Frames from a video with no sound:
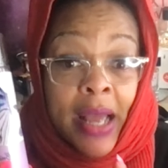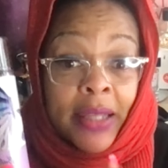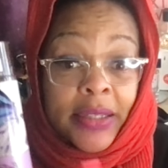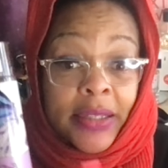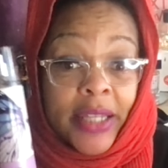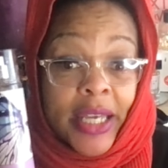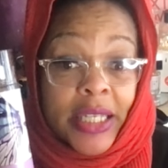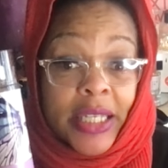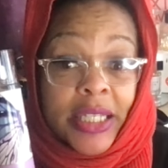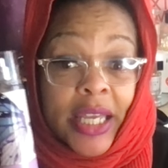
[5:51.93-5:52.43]

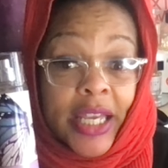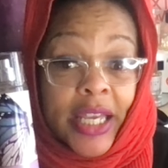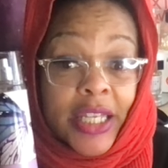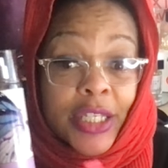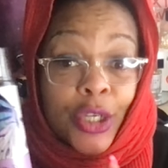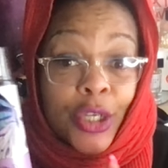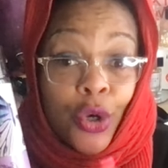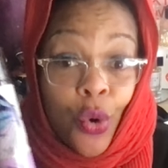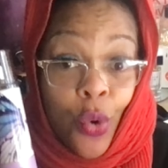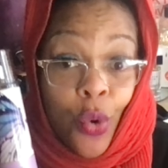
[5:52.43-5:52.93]
this
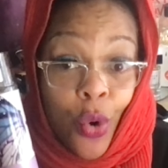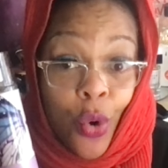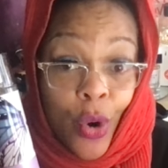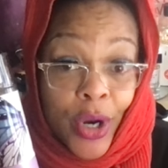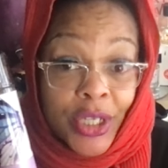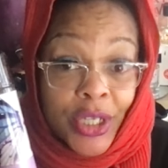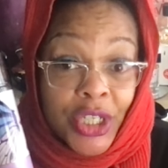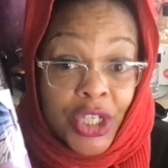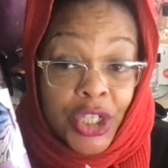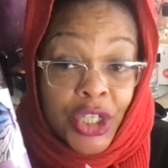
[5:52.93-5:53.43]
is
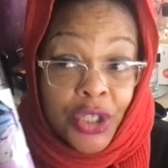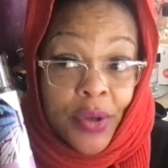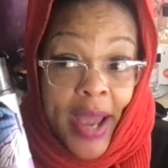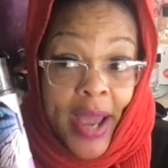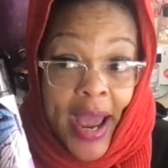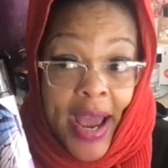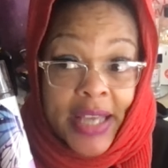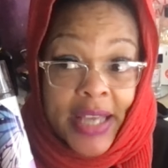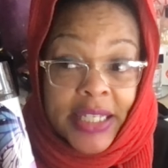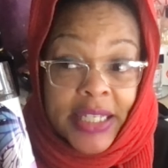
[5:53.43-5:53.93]
gorgeous, you
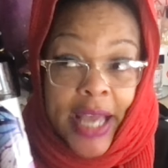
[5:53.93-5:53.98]
guys.